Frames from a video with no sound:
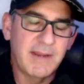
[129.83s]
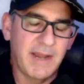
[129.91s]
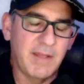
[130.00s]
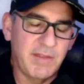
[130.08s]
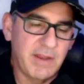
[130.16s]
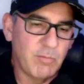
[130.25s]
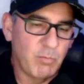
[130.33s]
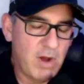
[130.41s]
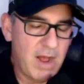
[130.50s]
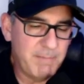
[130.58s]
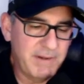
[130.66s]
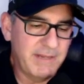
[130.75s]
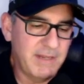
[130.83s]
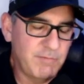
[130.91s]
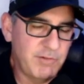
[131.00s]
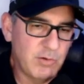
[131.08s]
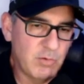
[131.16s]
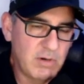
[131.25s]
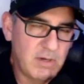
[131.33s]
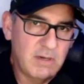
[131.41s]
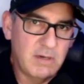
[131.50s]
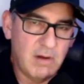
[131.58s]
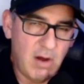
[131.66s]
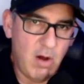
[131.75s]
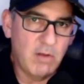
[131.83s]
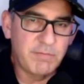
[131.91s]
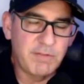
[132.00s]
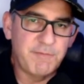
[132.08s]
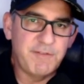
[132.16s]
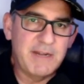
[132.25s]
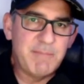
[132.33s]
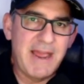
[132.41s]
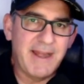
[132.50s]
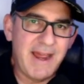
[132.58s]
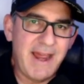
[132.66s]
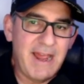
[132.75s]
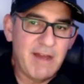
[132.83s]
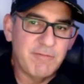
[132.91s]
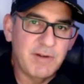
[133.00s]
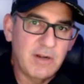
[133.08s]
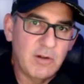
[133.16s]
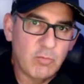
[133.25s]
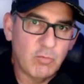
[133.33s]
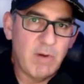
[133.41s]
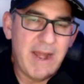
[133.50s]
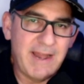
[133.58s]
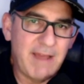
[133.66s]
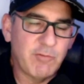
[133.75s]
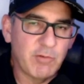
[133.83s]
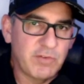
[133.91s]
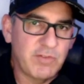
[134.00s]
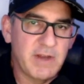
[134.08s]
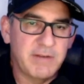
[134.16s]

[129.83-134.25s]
and then I'm going to give you all of the feedback I have right after it's done.